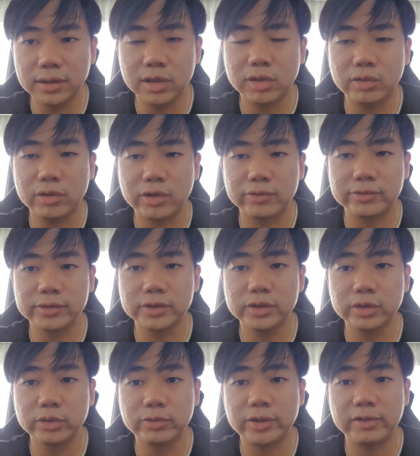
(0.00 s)
law of
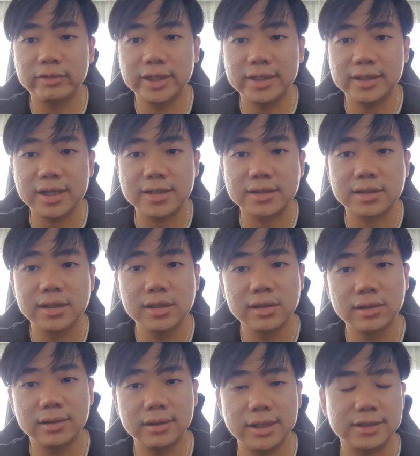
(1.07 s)
Newfoundland as
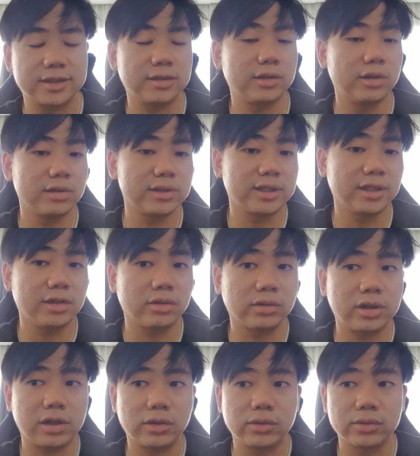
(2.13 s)
Lex Loci
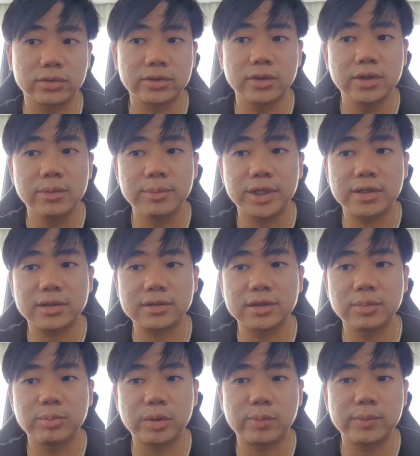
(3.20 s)
Contractus because
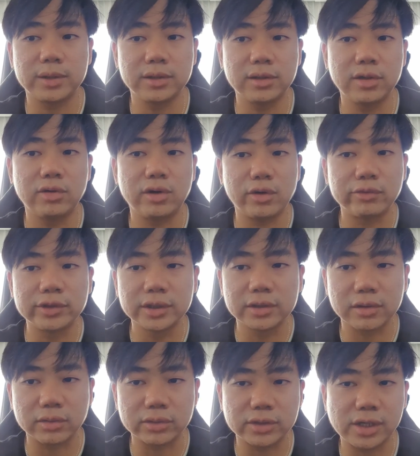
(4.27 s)
the proper law of the
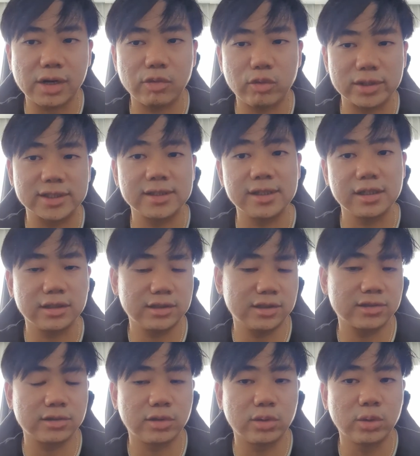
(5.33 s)
contract was
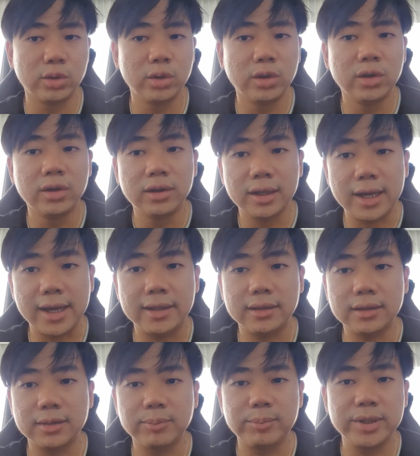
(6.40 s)
English law,
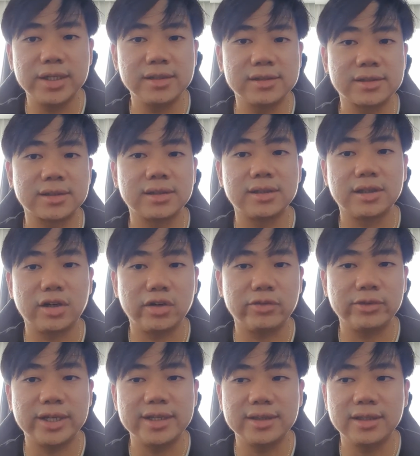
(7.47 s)
and the bills
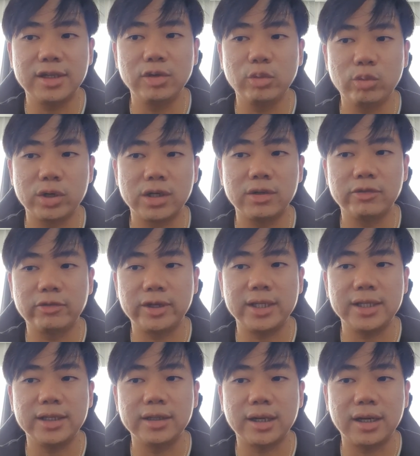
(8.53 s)
of lading were
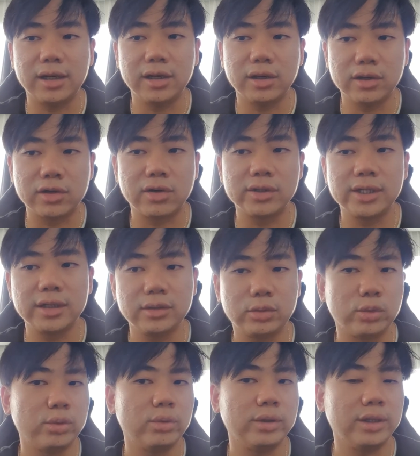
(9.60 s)
valid according
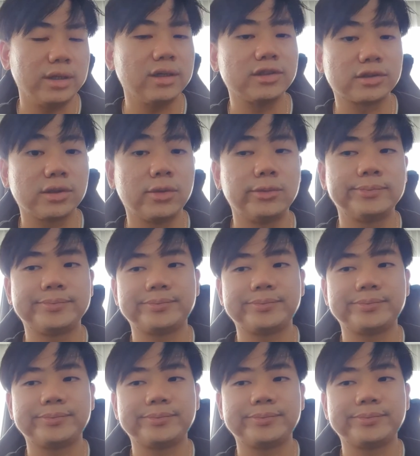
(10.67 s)
to English law.